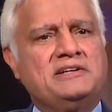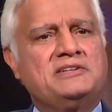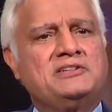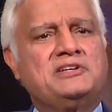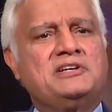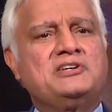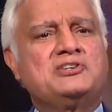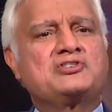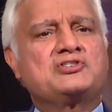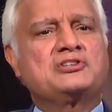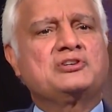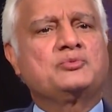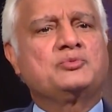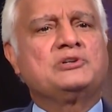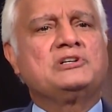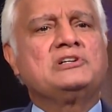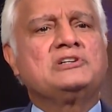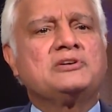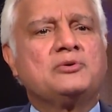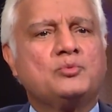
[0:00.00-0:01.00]
In the Eastern
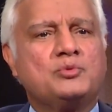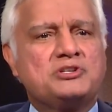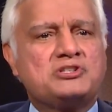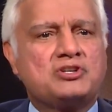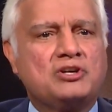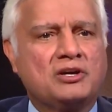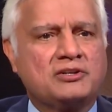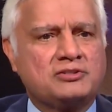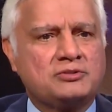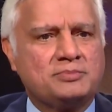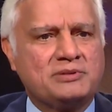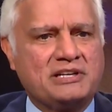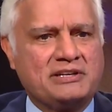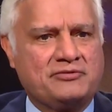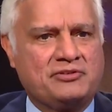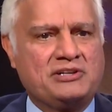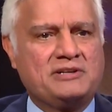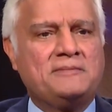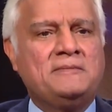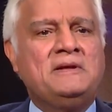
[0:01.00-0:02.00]
world, which God to
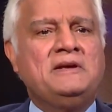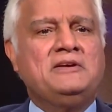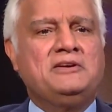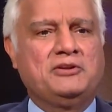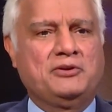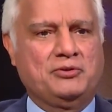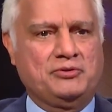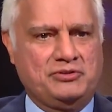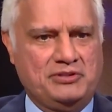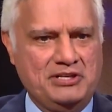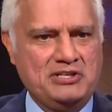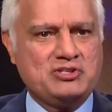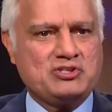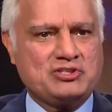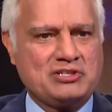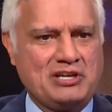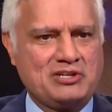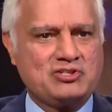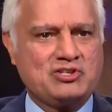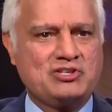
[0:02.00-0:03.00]
believe in. These
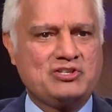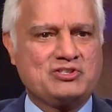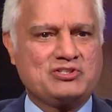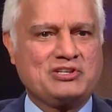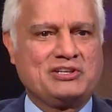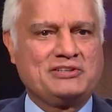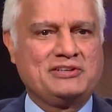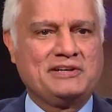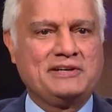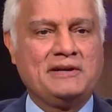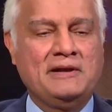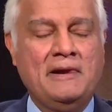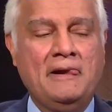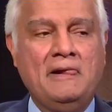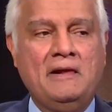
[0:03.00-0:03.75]
tensions are there.